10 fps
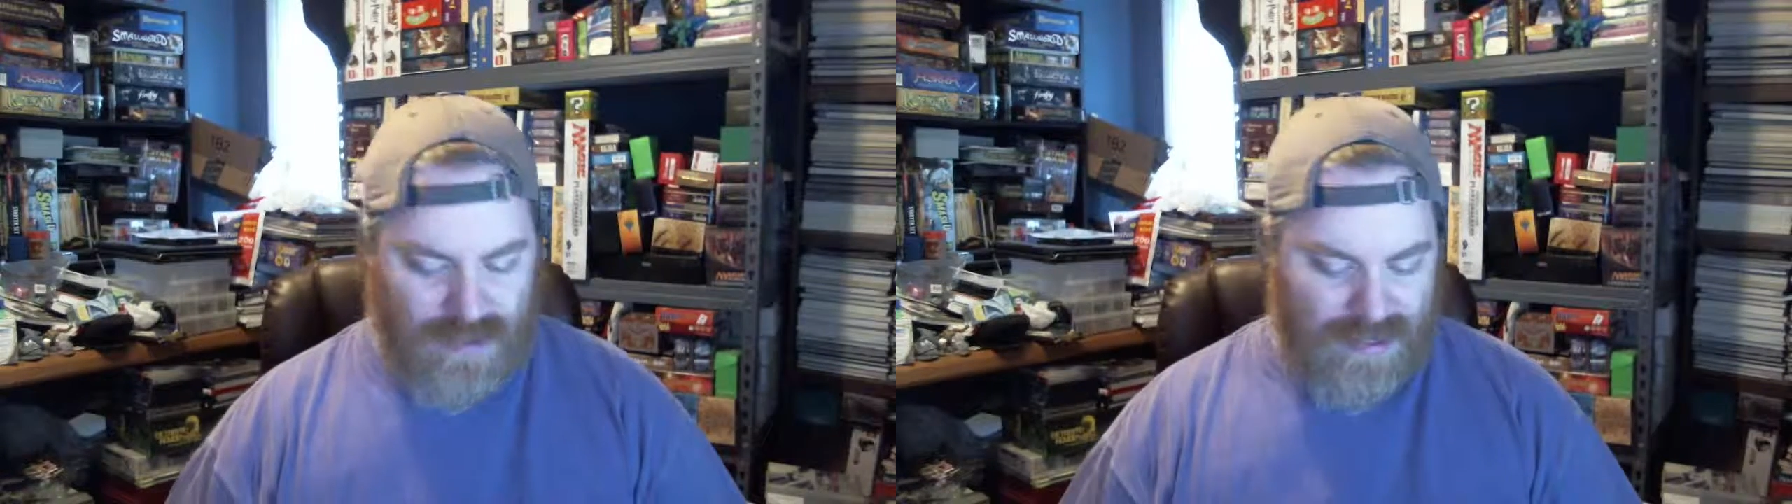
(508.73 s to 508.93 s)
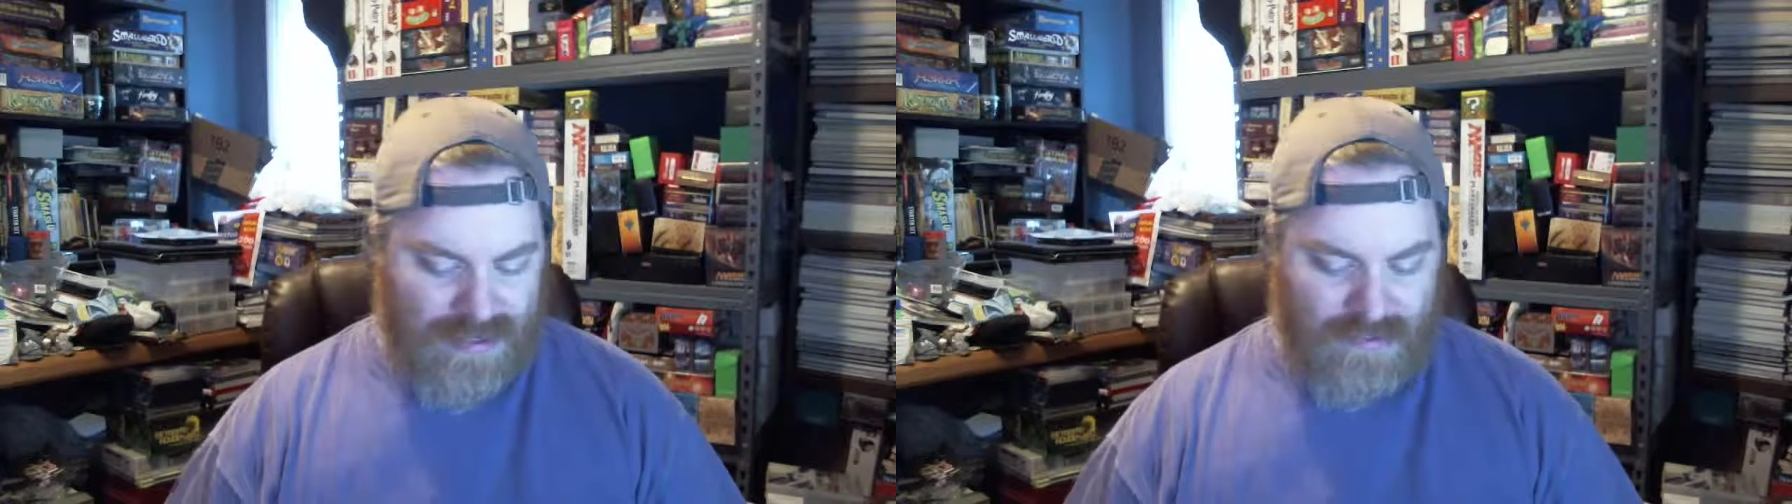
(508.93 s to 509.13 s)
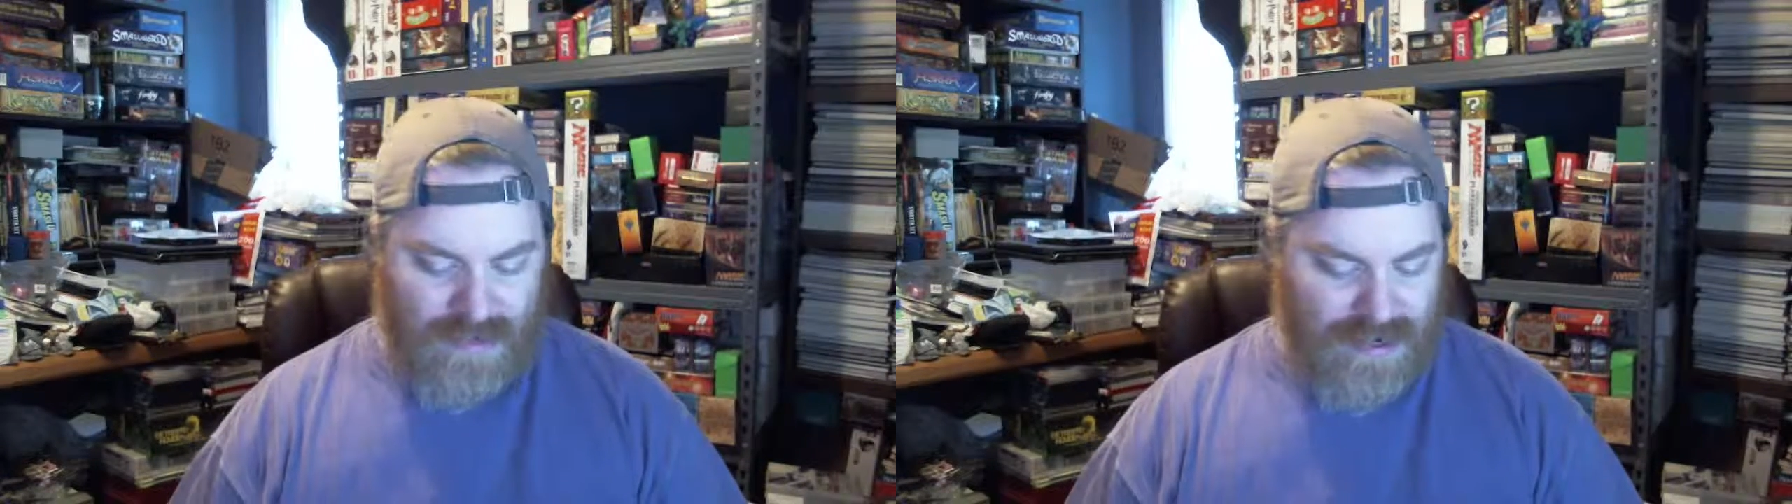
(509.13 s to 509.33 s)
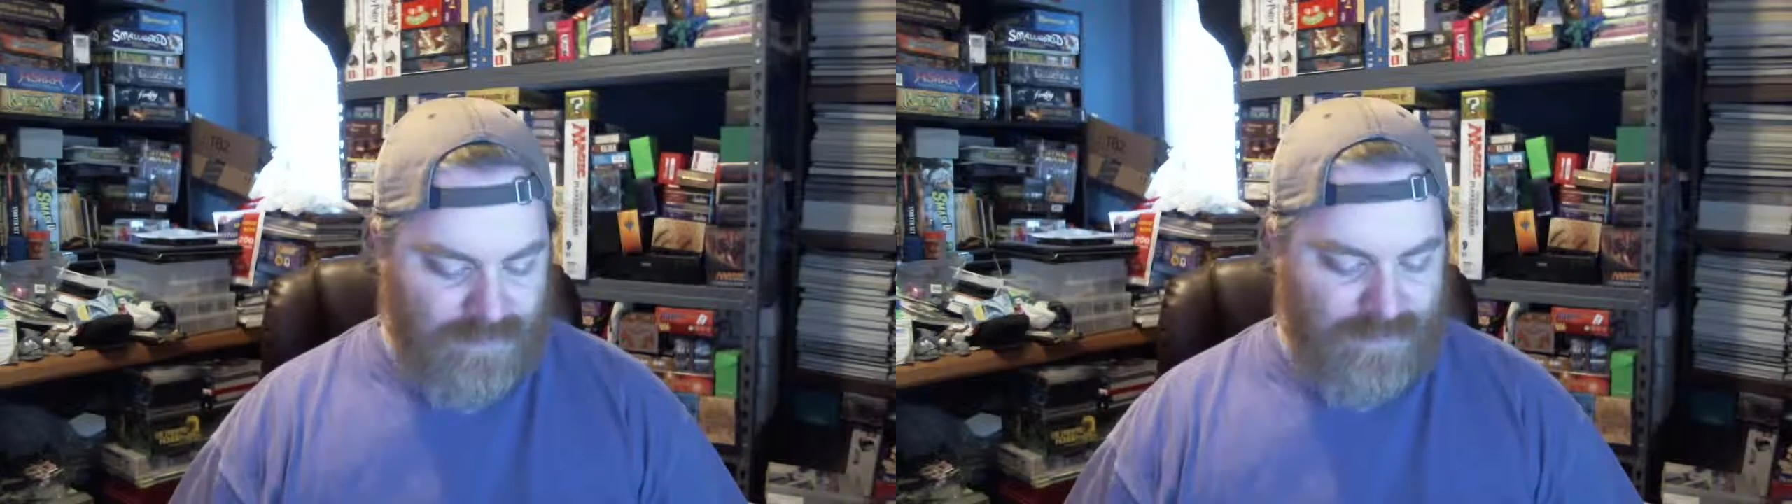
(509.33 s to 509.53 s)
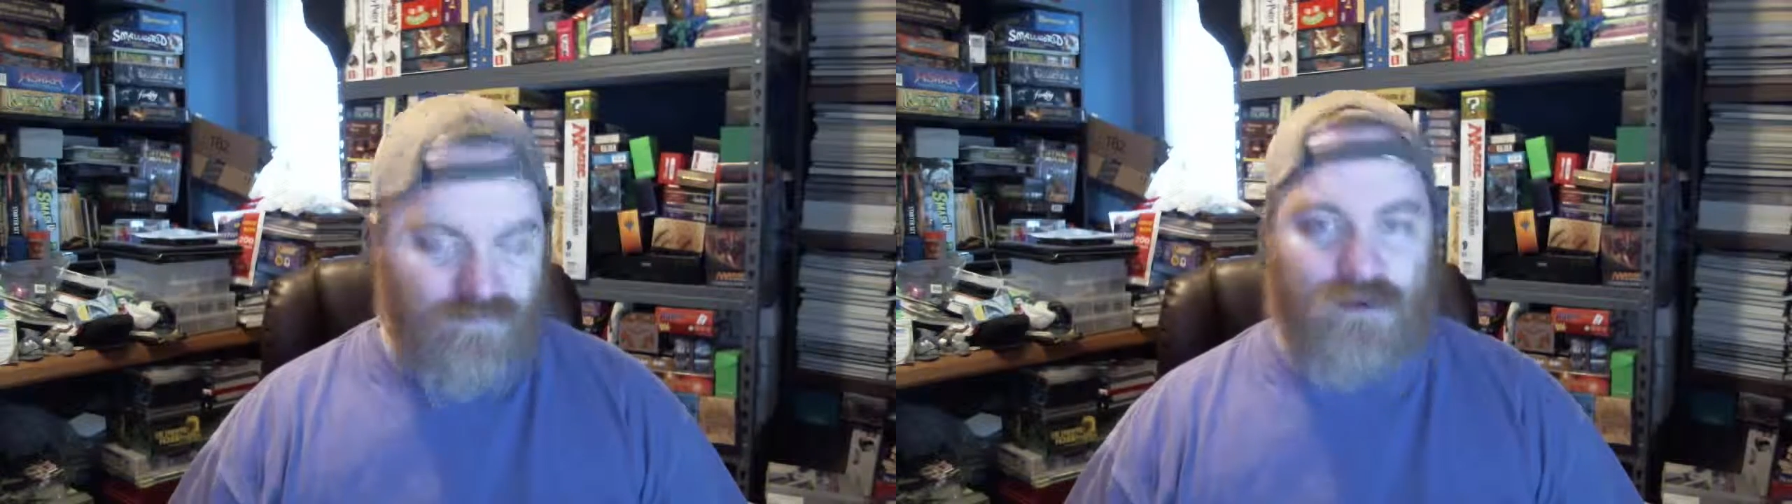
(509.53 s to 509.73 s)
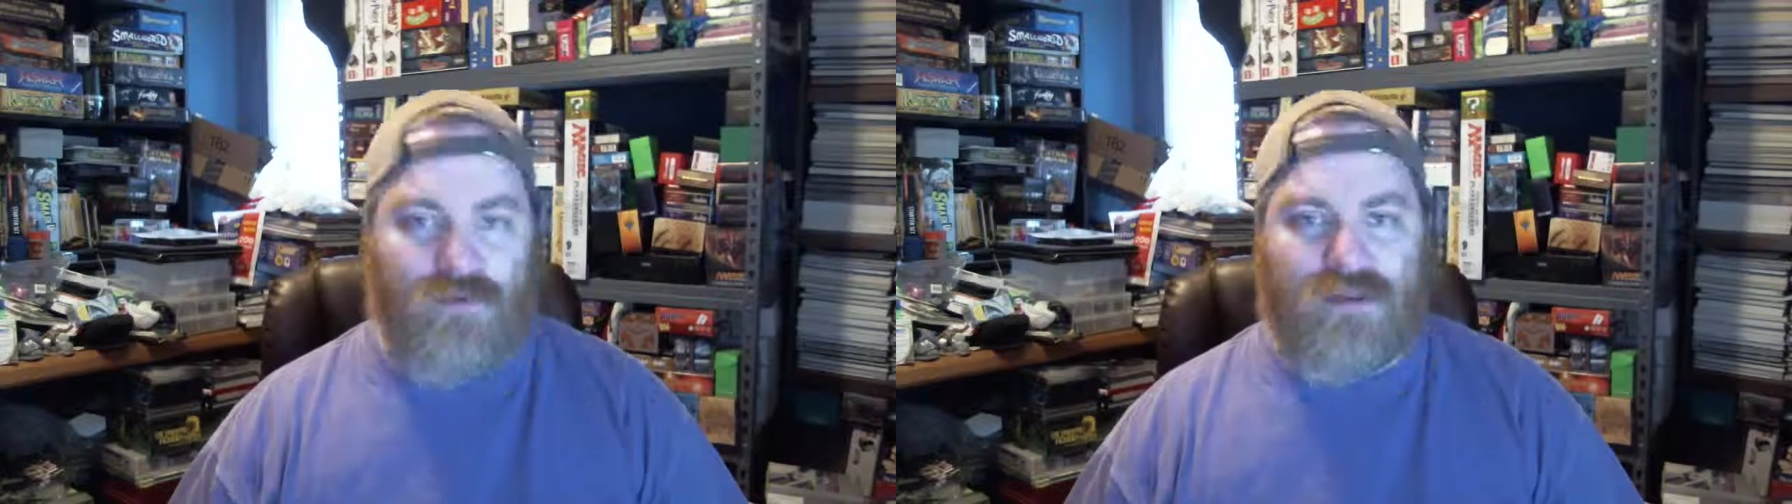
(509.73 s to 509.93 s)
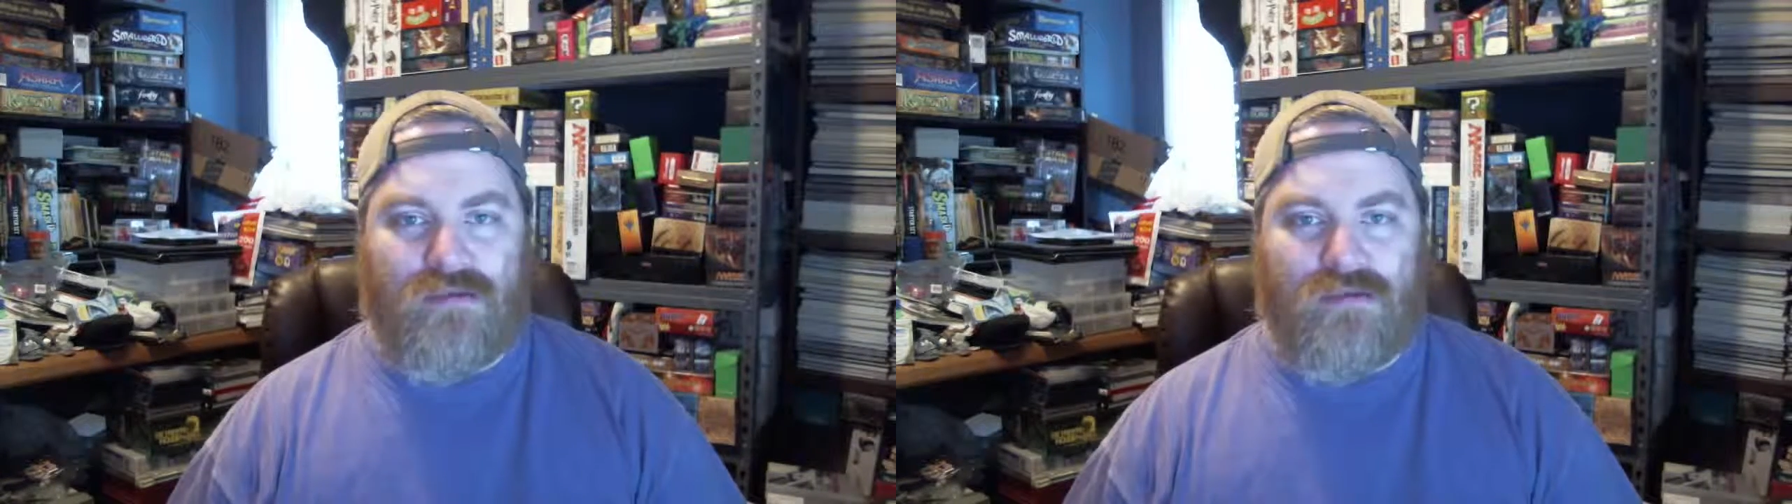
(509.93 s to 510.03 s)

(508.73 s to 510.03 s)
He's been having fun with